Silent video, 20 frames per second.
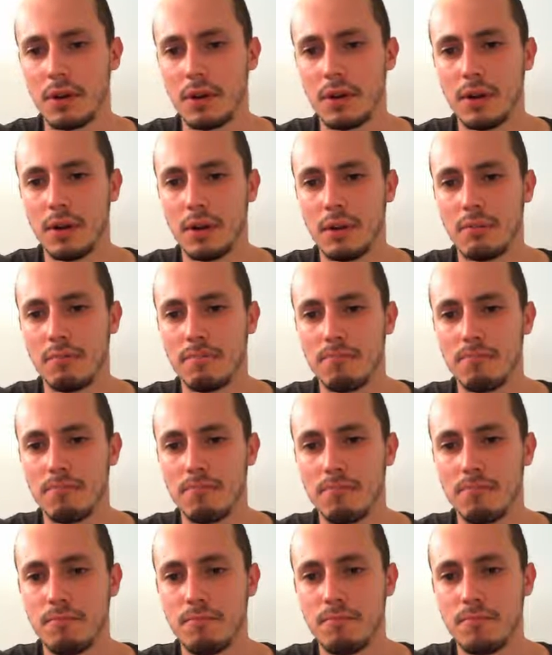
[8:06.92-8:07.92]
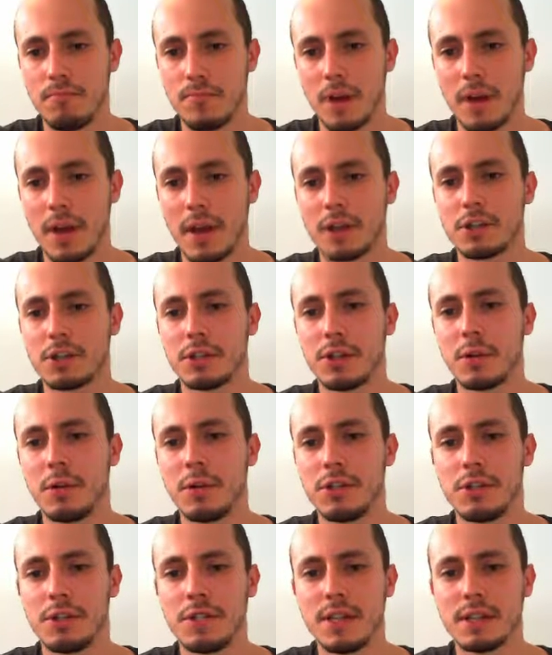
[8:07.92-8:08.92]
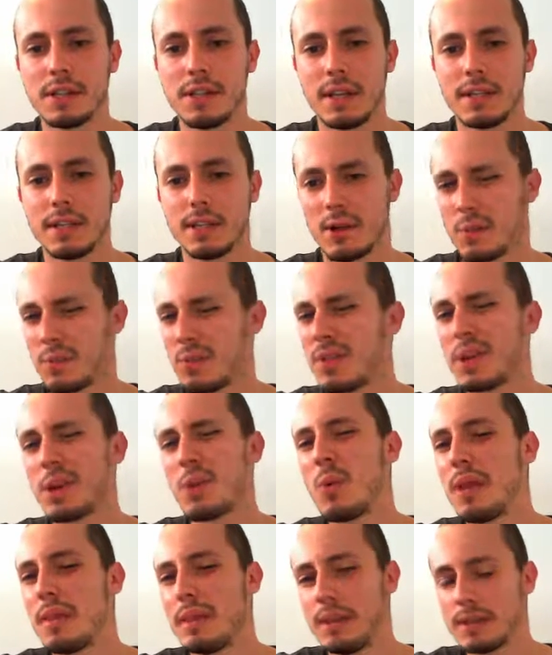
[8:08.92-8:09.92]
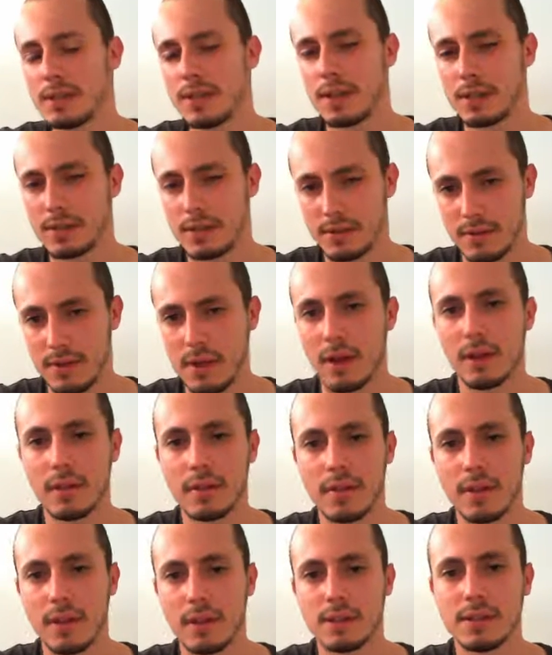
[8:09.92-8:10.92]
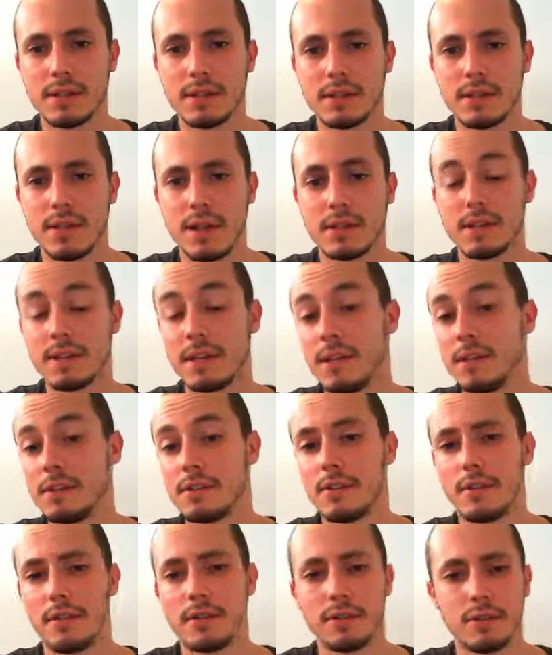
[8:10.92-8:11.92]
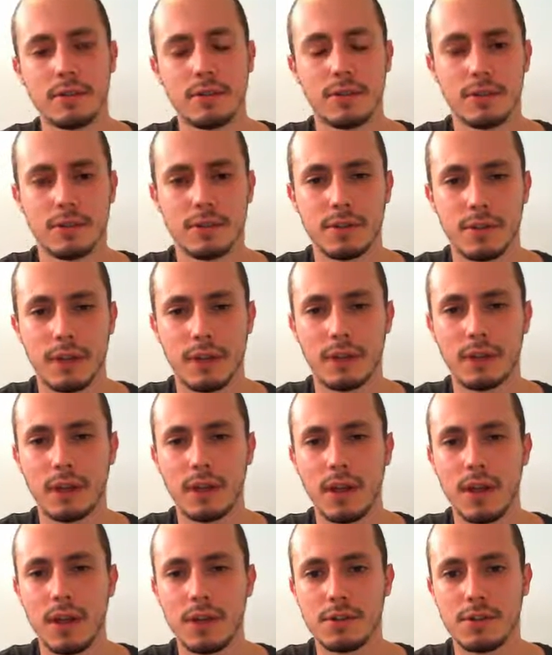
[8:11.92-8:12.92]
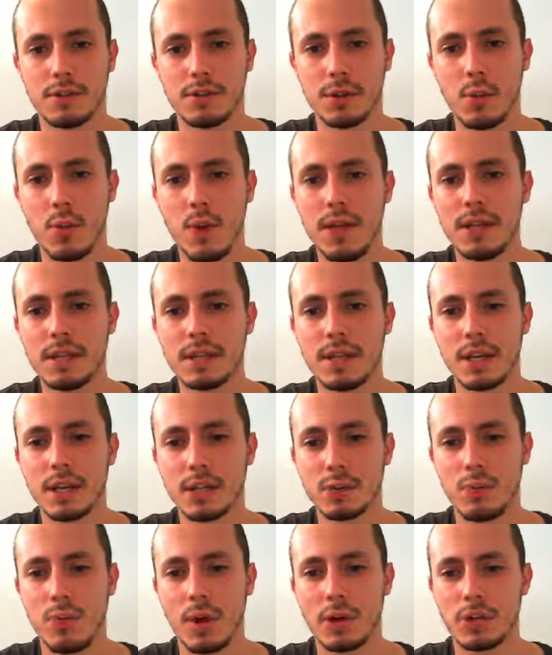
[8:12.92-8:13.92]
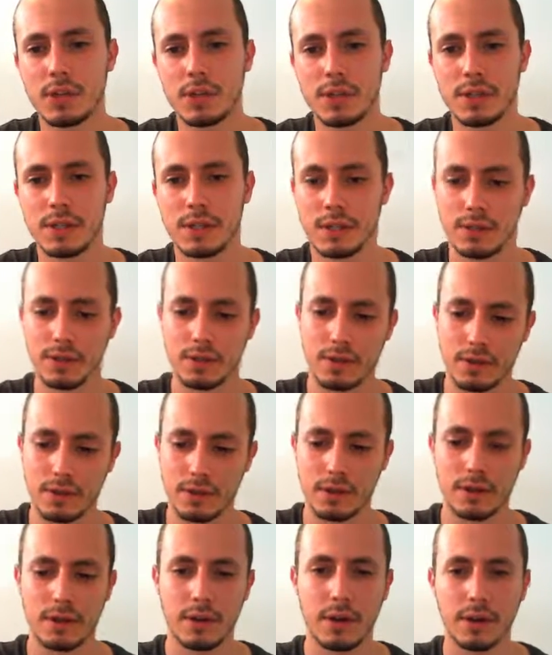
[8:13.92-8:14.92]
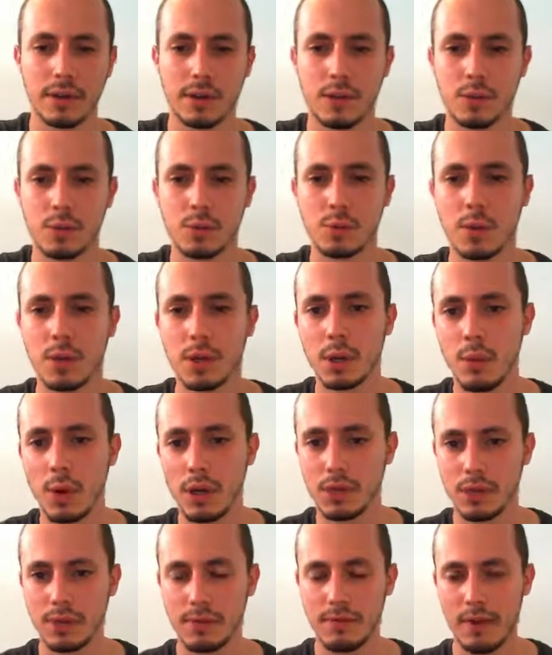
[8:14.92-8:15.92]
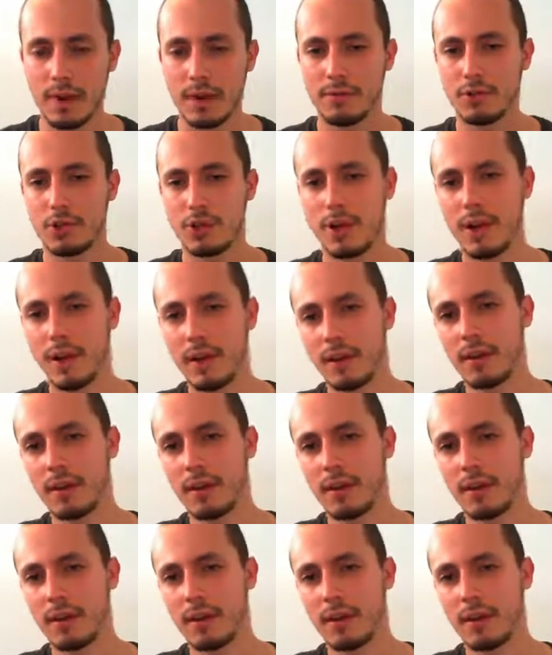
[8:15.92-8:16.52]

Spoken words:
Not actually queen g6. Let's start with the queen e6. Yeah, that's easier to understand. So after queen e6, white just continues with the queen g5 check,